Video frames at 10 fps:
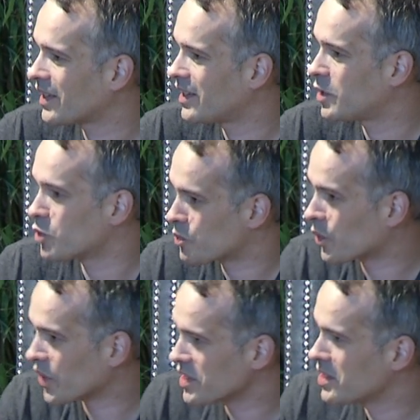it was
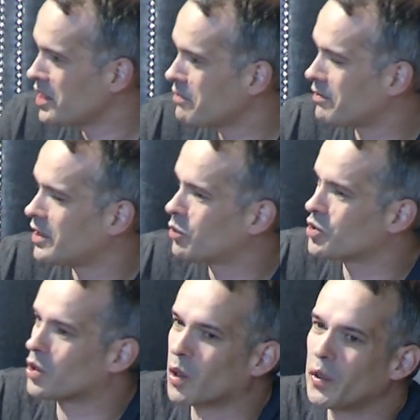progressive, it was
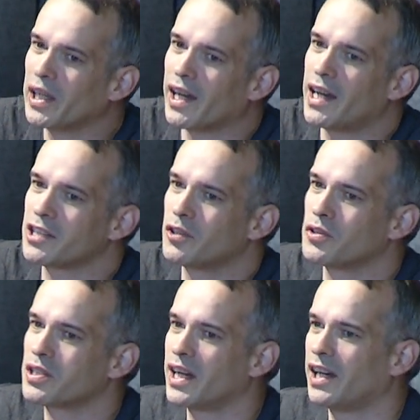growing as
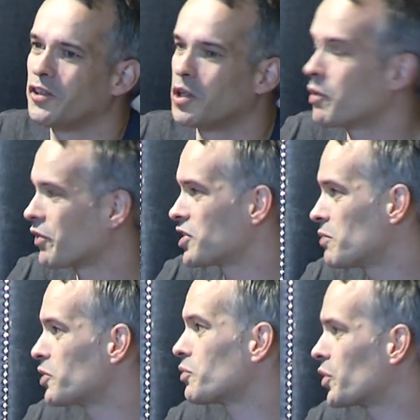the number of
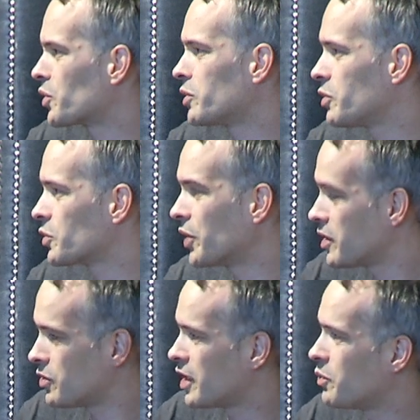customers was growing,
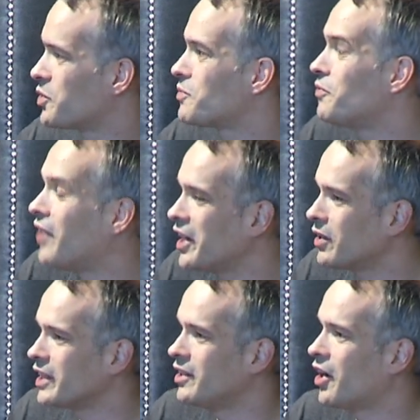so that was
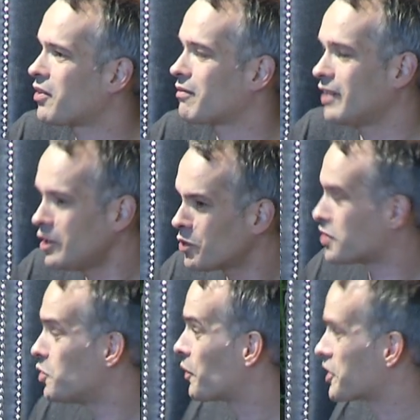finally not, it was
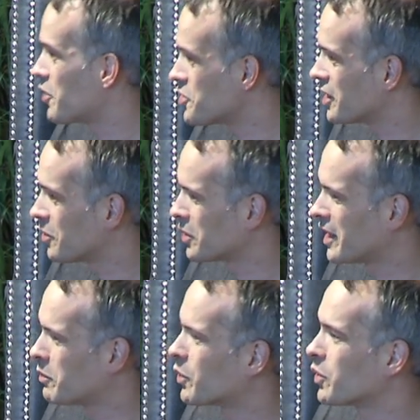super challenging, don't
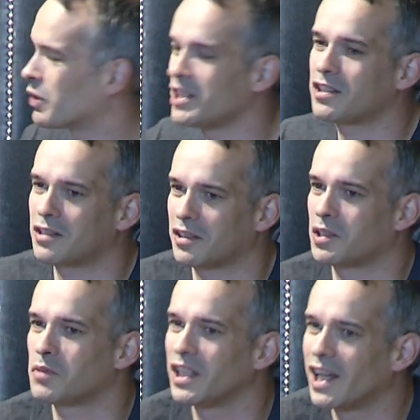get me wrong, but it's
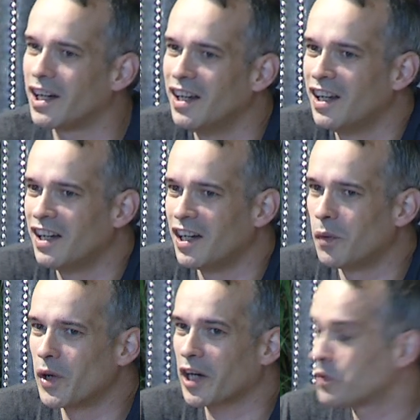something
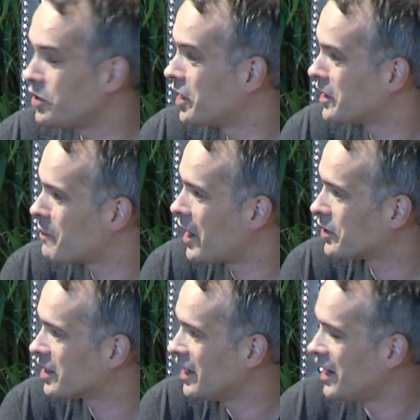we're confident about.
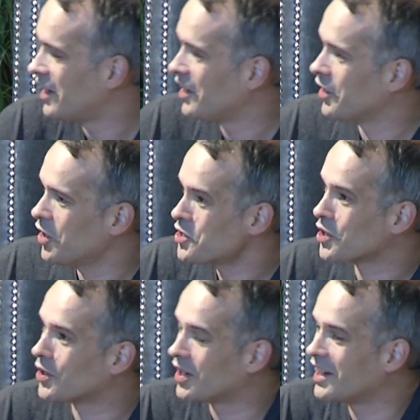
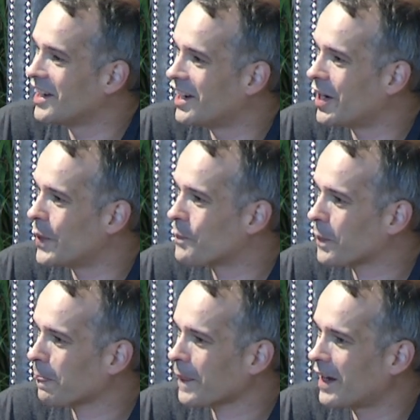Culture,
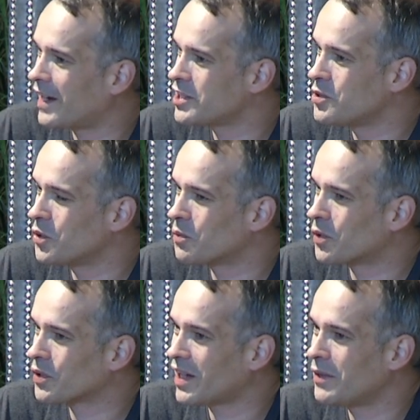as you
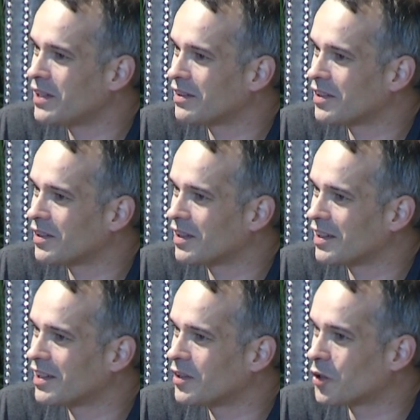onboard, I mean,
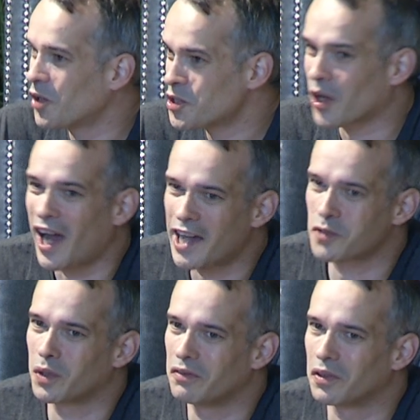the culture has
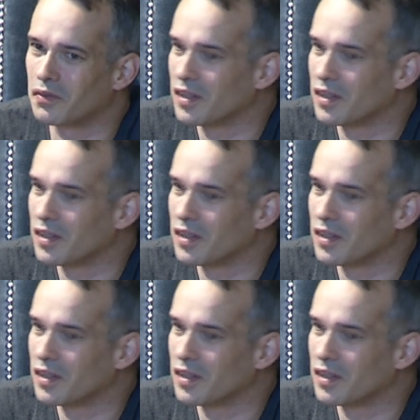to evolve.